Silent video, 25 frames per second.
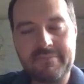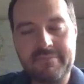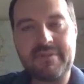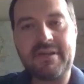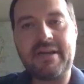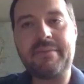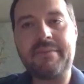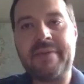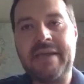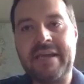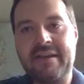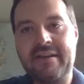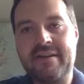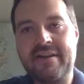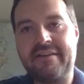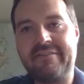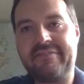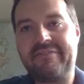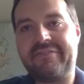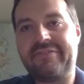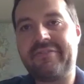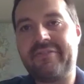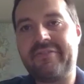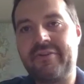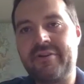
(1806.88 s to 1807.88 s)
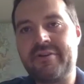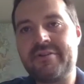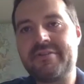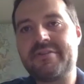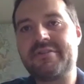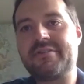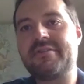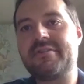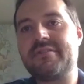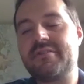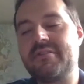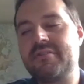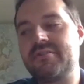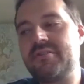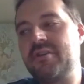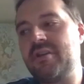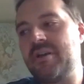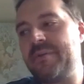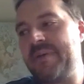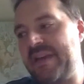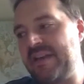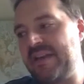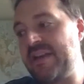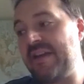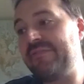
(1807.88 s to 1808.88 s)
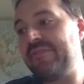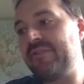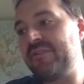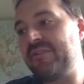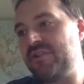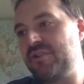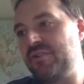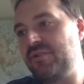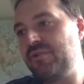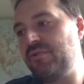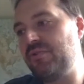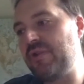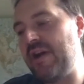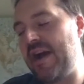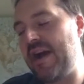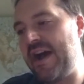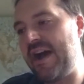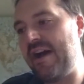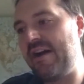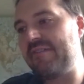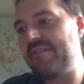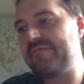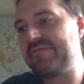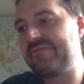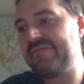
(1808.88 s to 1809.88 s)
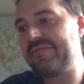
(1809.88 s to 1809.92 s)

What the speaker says: I make an effort. I make an effort to have